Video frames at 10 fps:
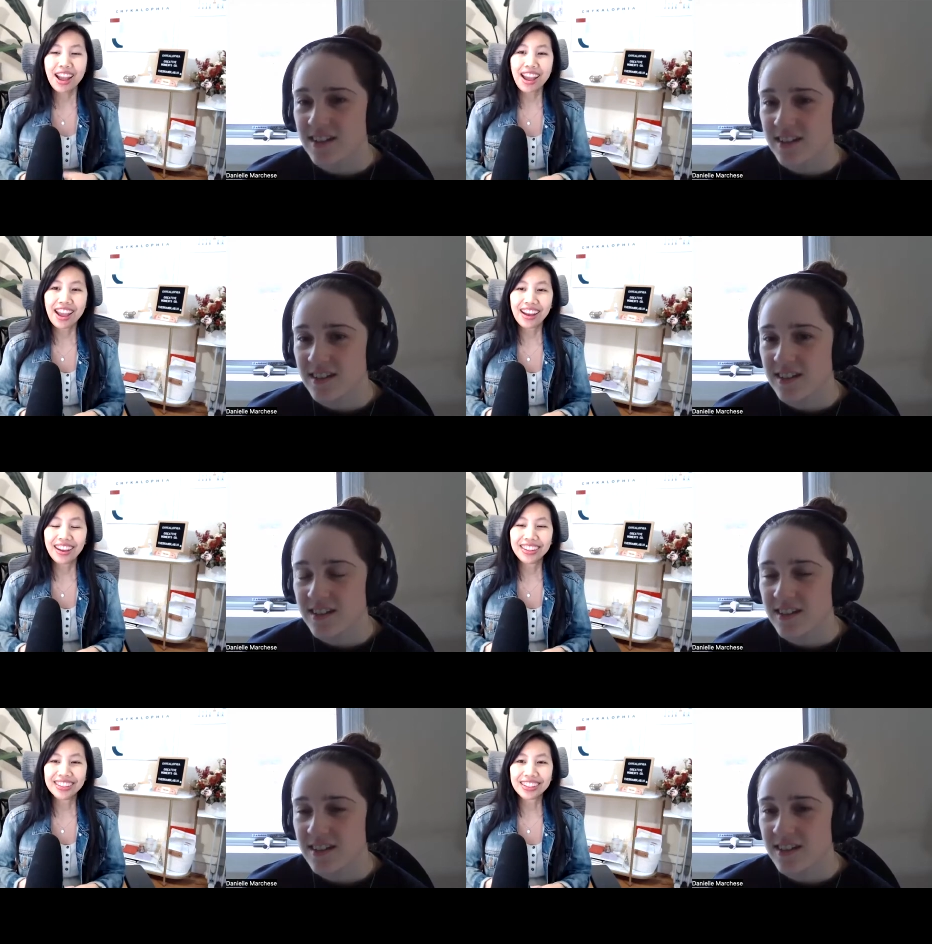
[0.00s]

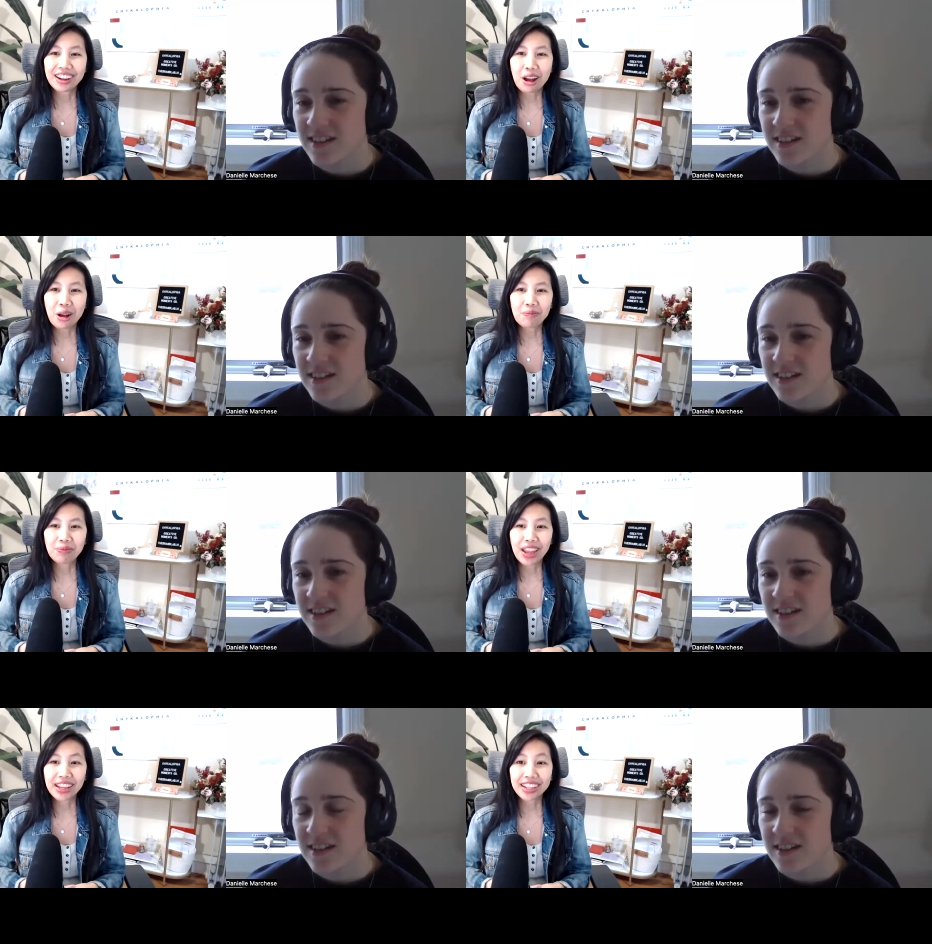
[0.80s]
Speaker 1: And um,
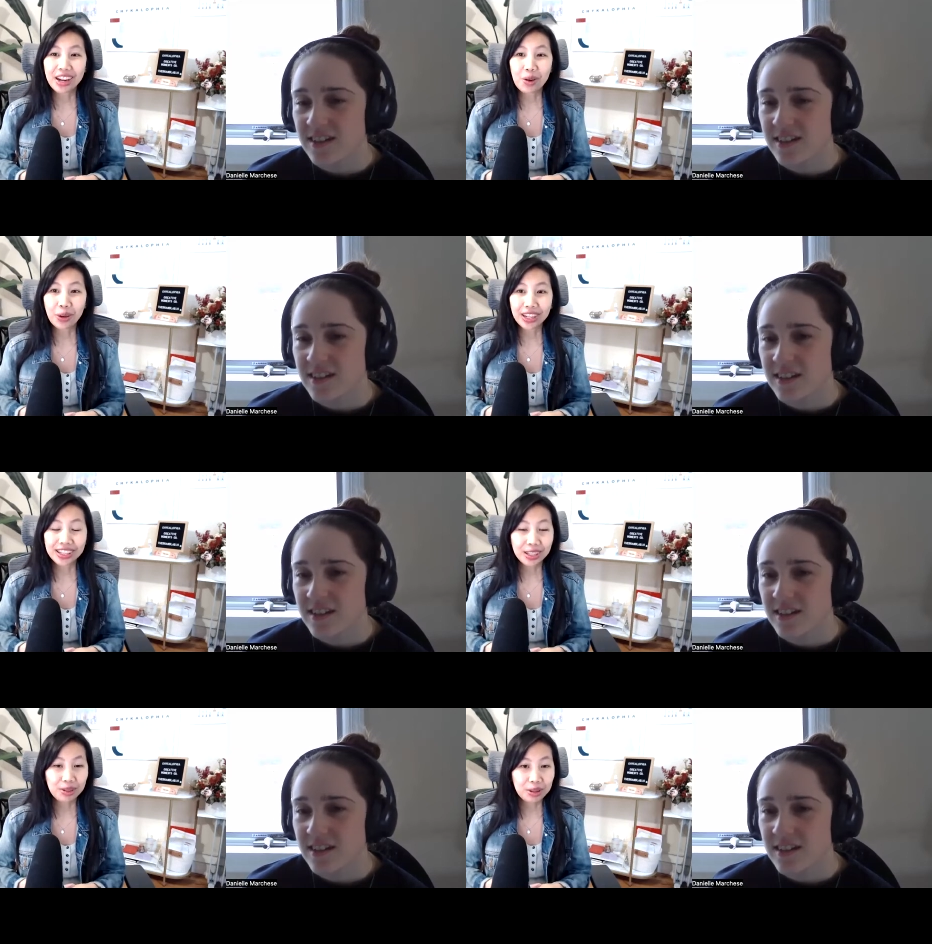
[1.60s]
I cannot wait
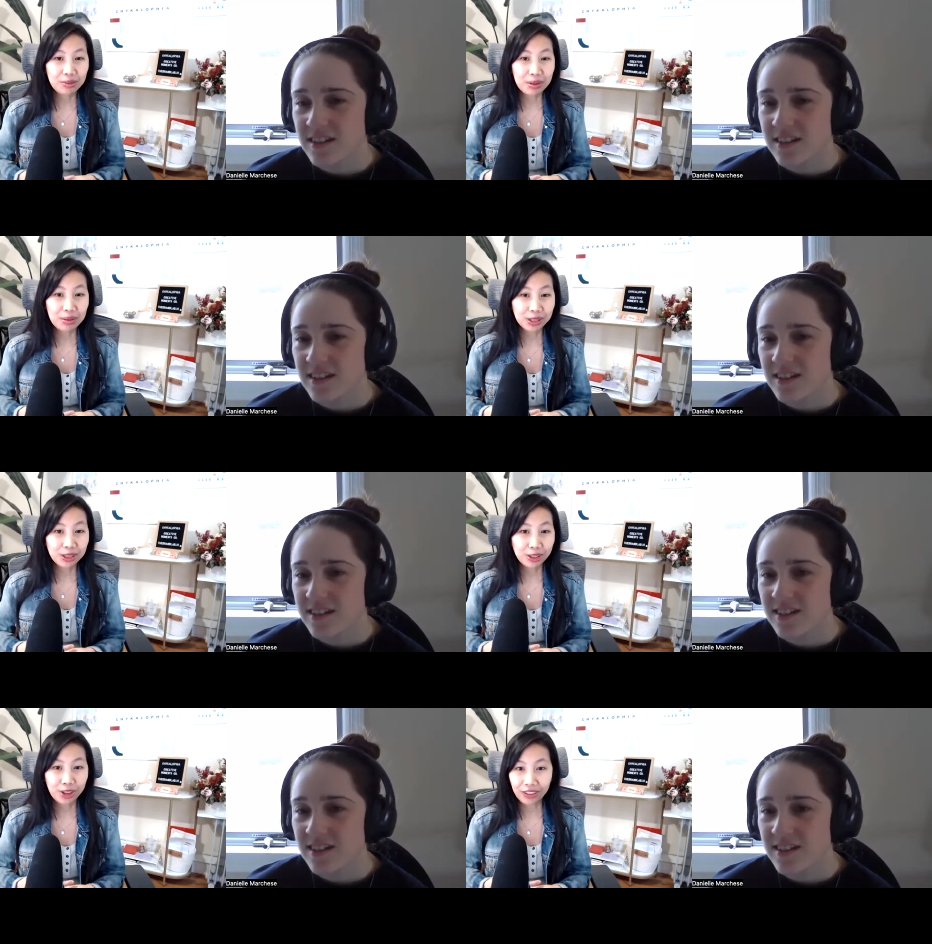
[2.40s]
until we will be able
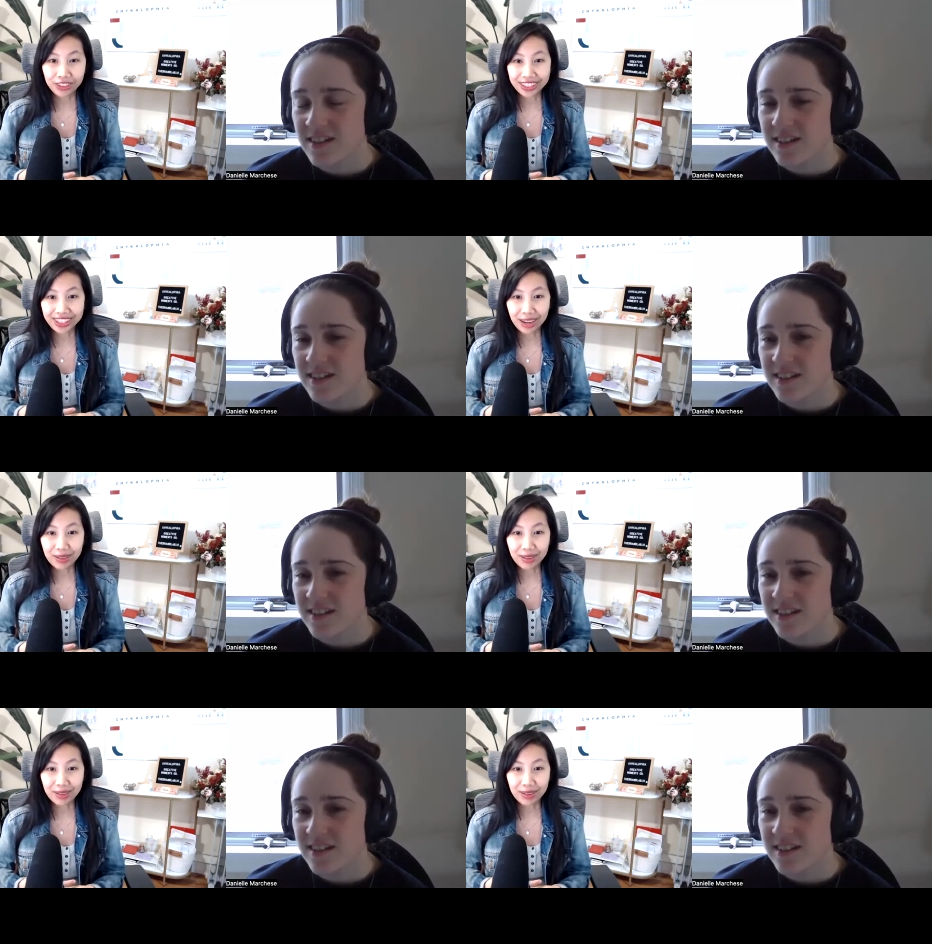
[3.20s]
to travel again